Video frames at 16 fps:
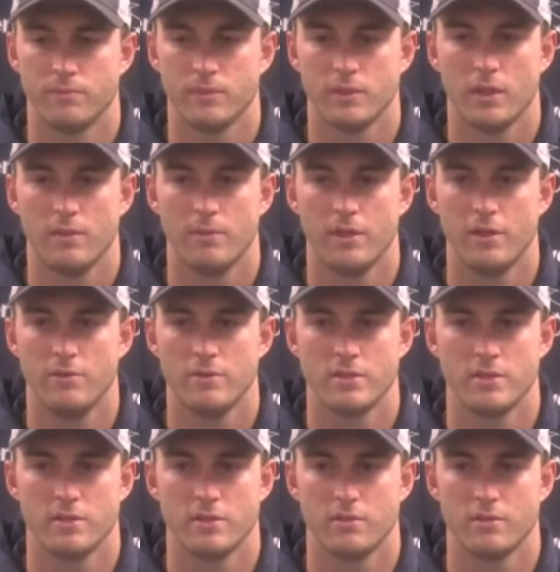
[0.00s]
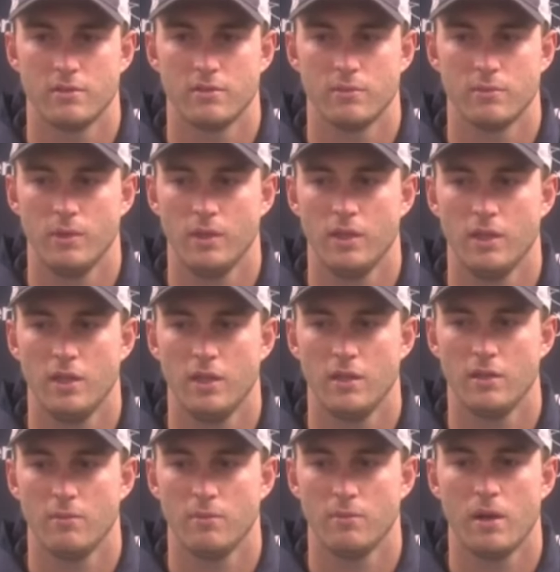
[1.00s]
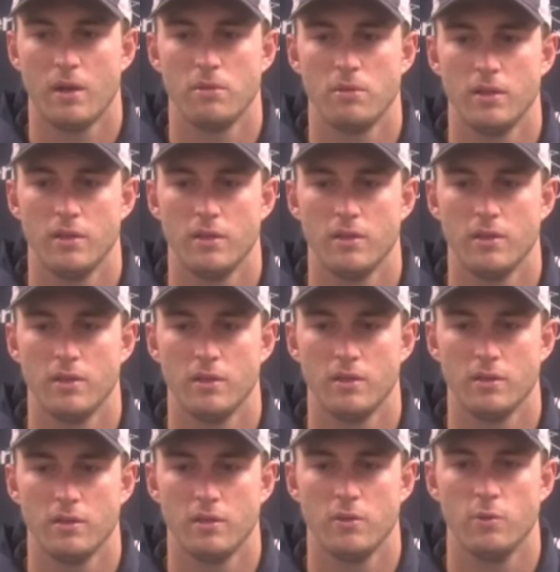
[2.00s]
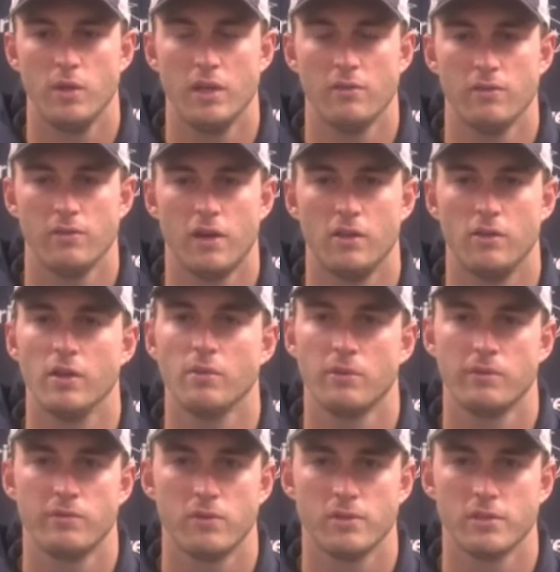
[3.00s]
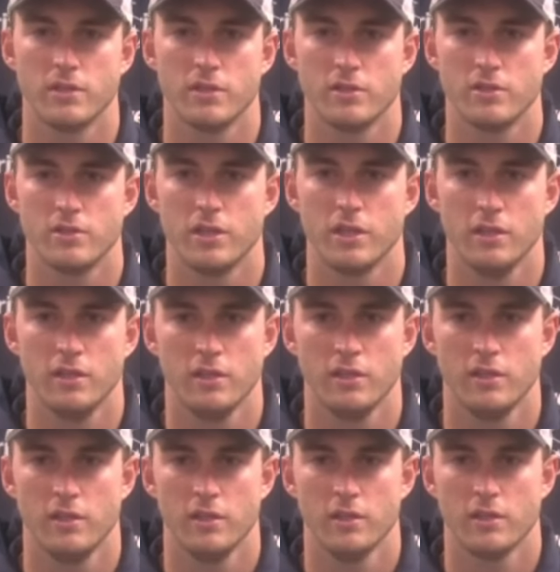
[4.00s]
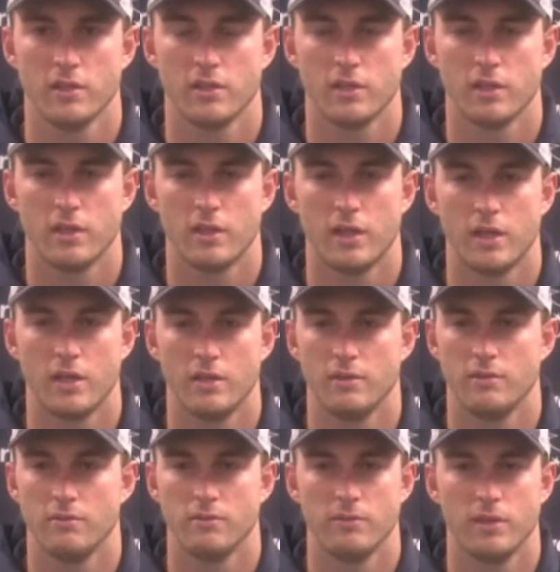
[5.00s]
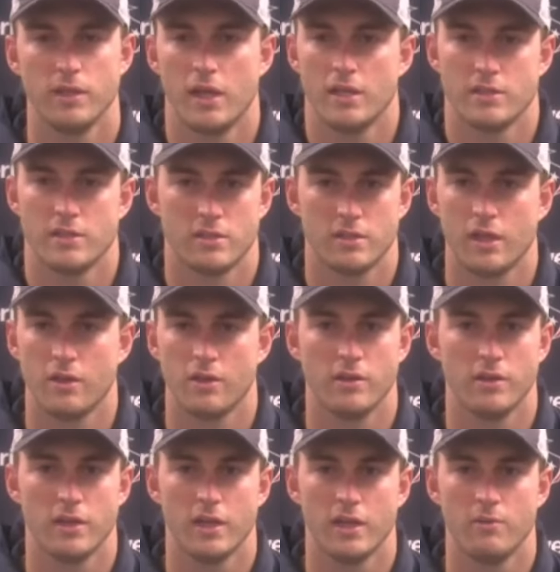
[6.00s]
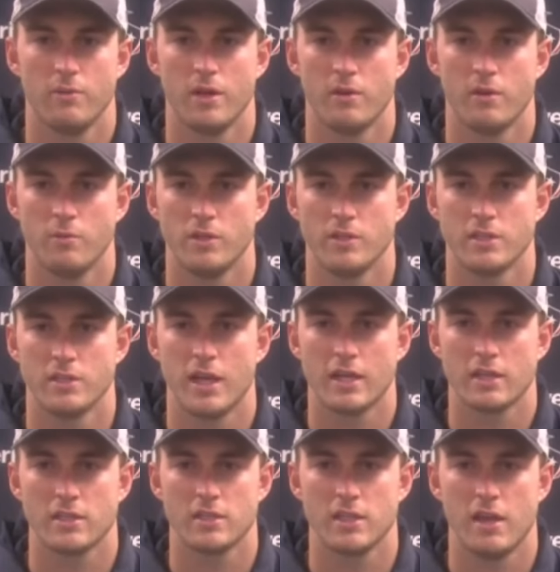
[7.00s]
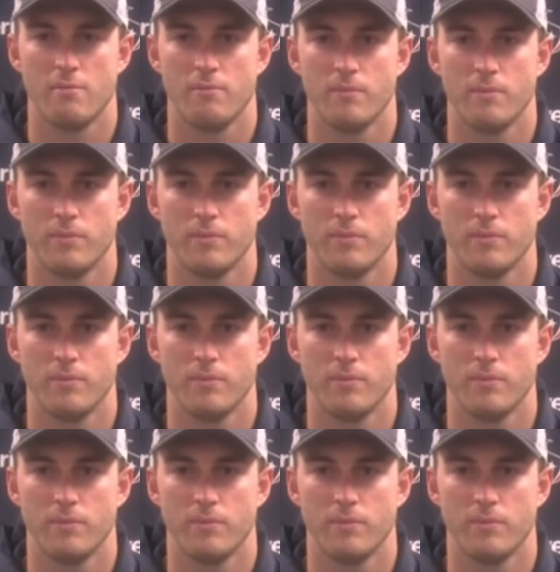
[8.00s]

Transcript: I mean, it was within probably the week following before surgery. I realized, I was like, okay, what's the next step?